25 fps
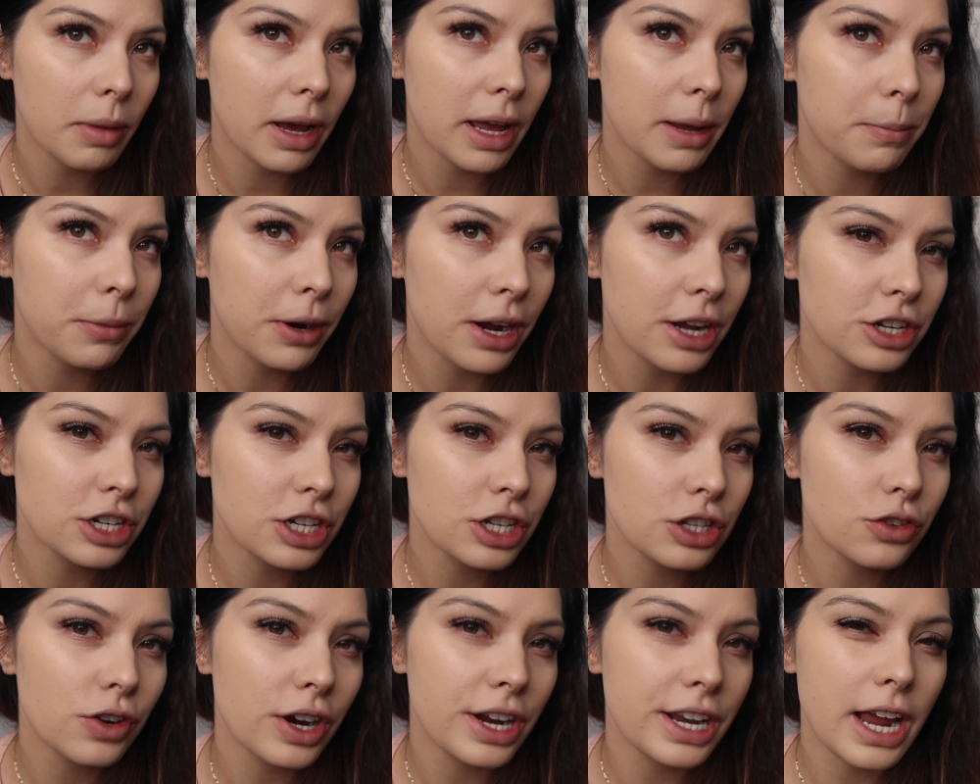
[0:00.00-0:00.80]
My
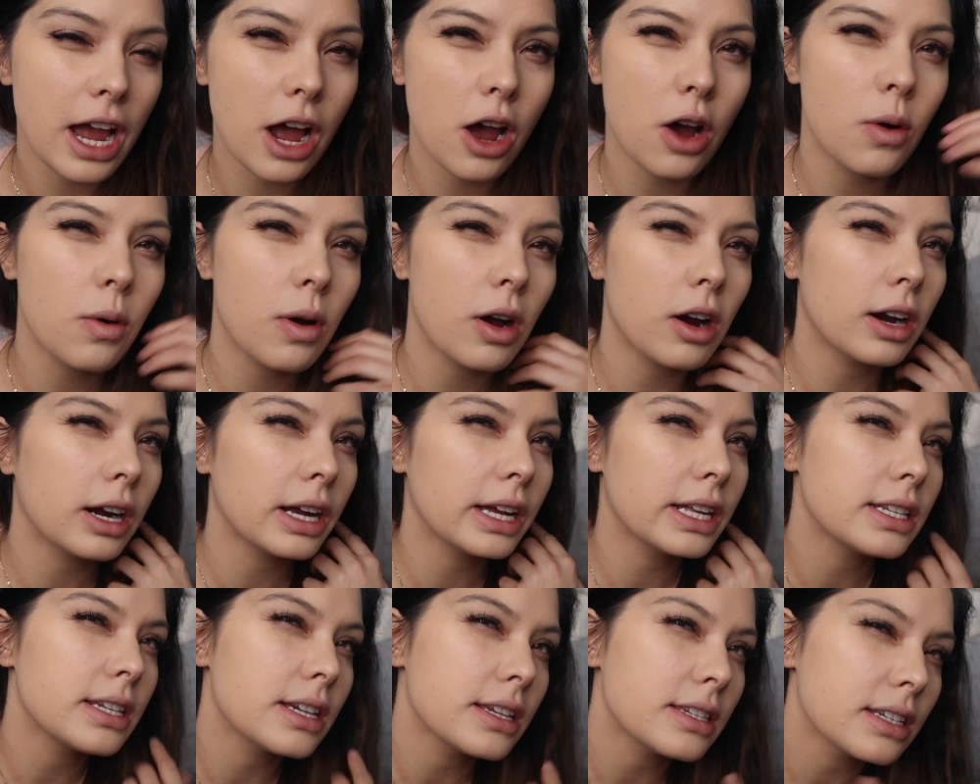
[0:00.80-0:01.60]
impressions right now are
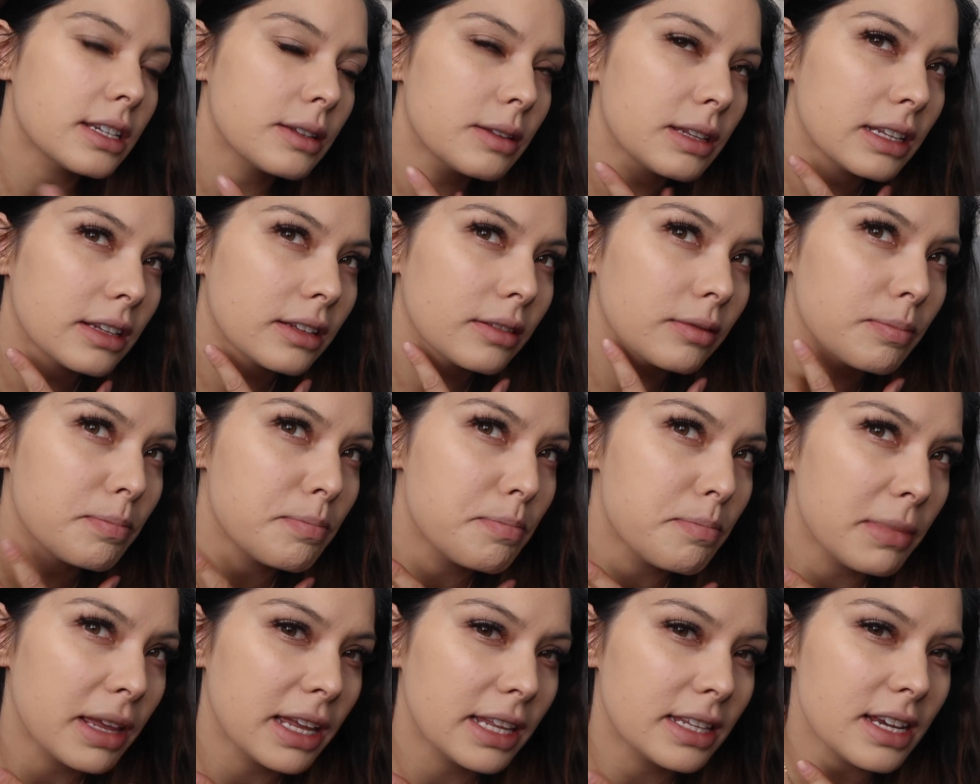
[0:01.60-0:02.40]
it doesn't
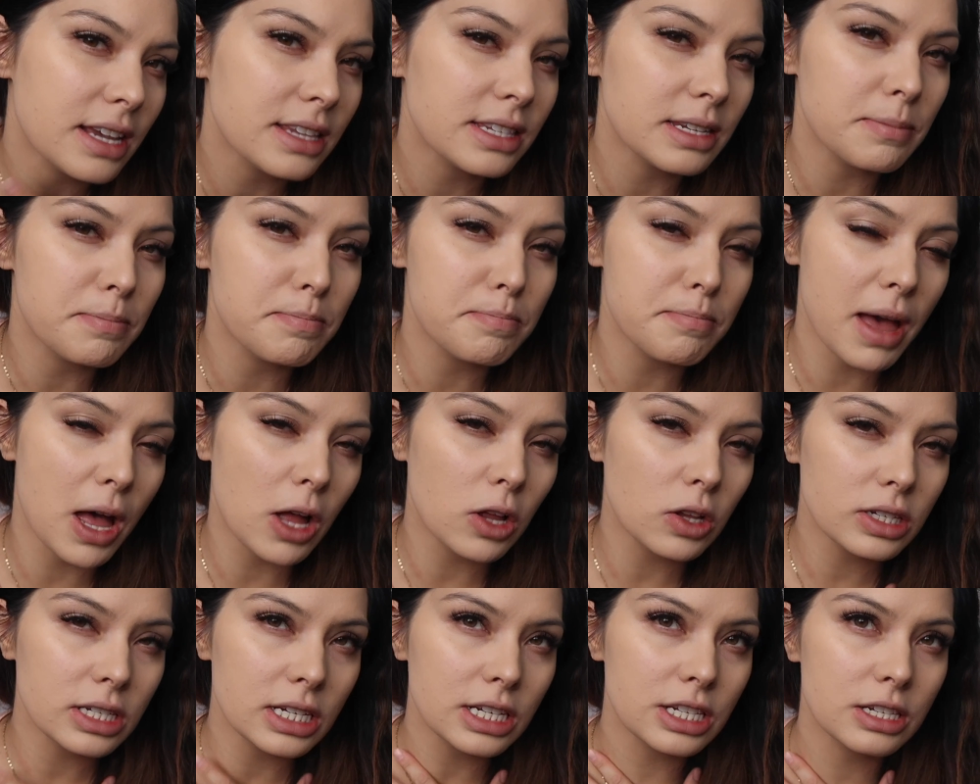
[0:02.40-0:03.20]

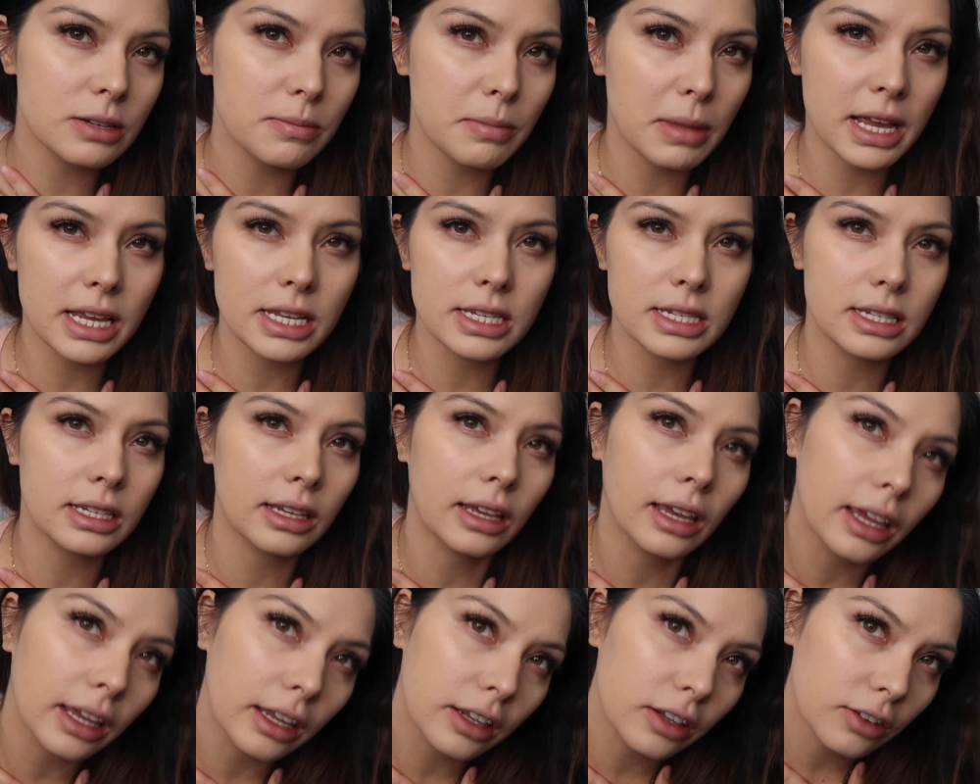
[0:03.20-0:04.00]
melt into my
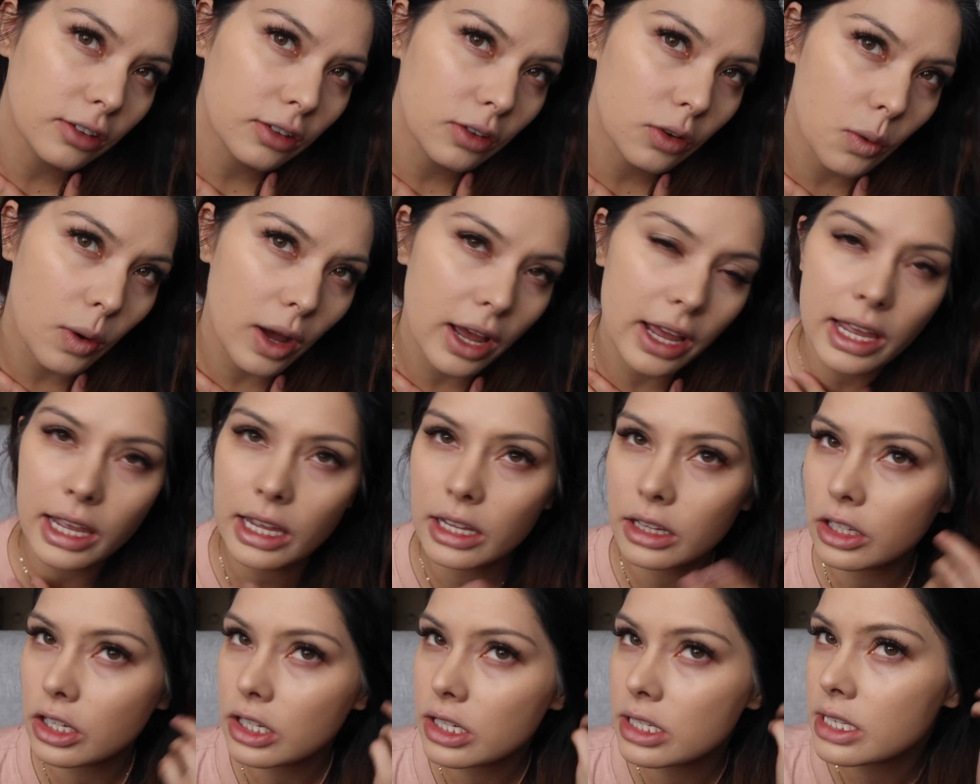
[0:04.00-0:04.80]
skin quite.
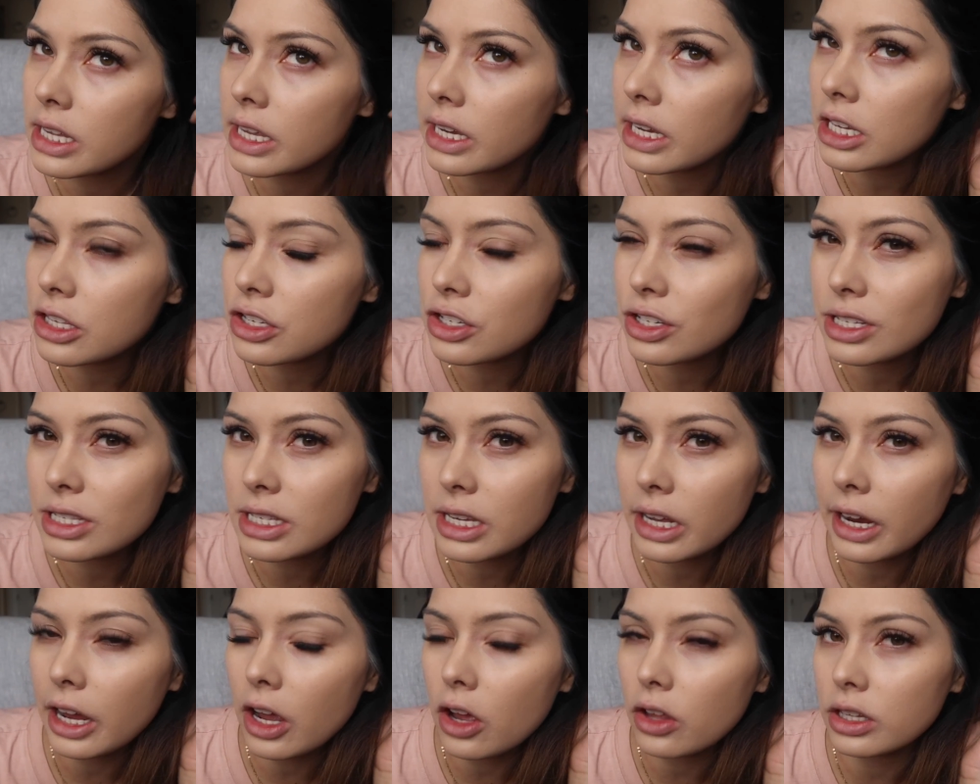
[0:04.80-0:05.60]
It looks like it's just
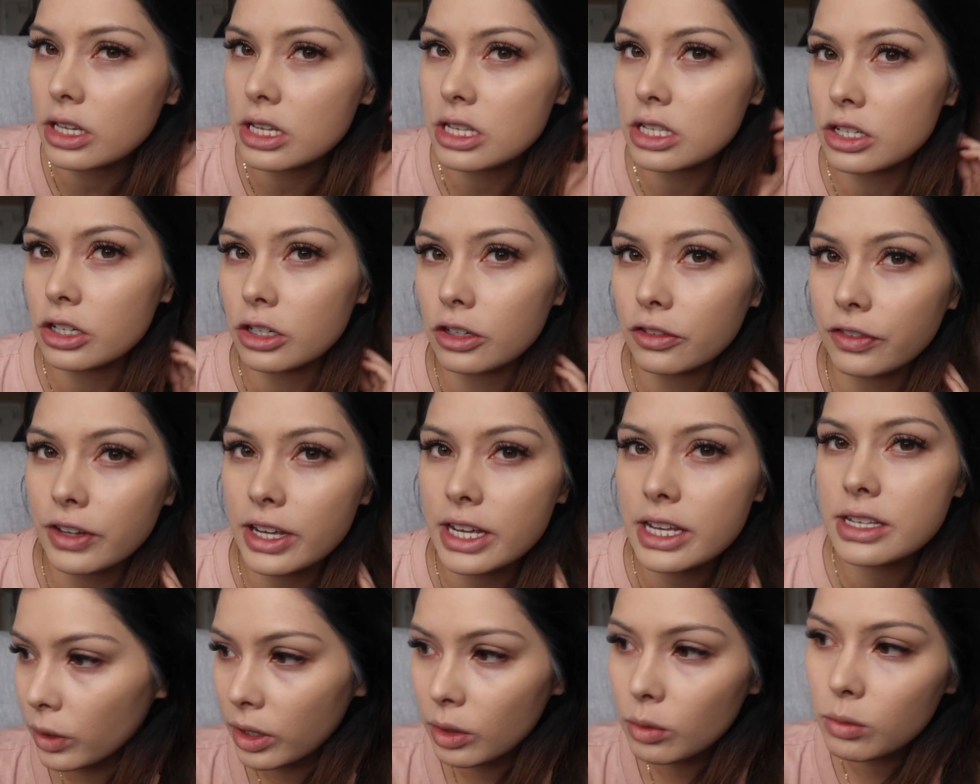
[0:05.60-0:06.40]
sitting on the
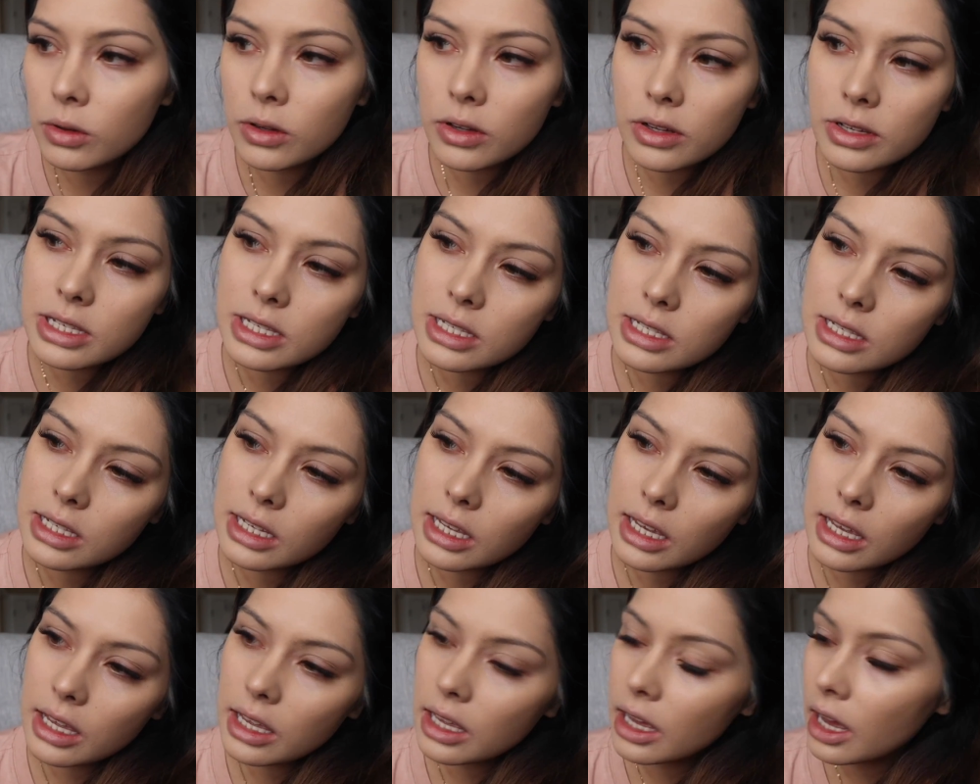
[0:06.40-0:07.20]
surface. We will
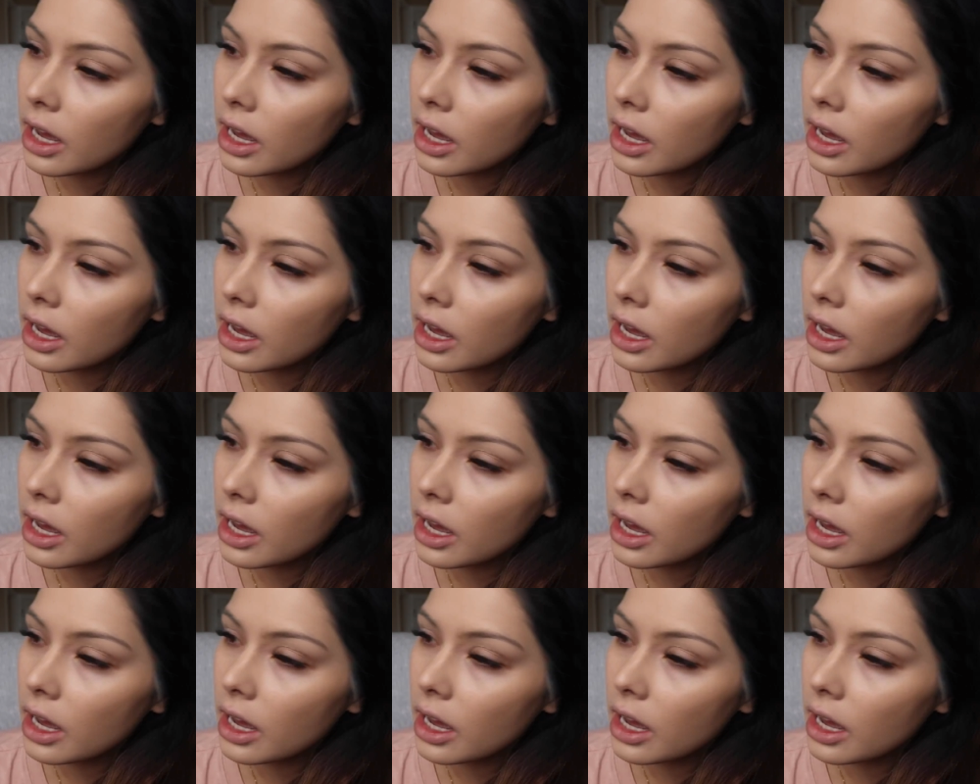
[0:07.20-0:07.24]
see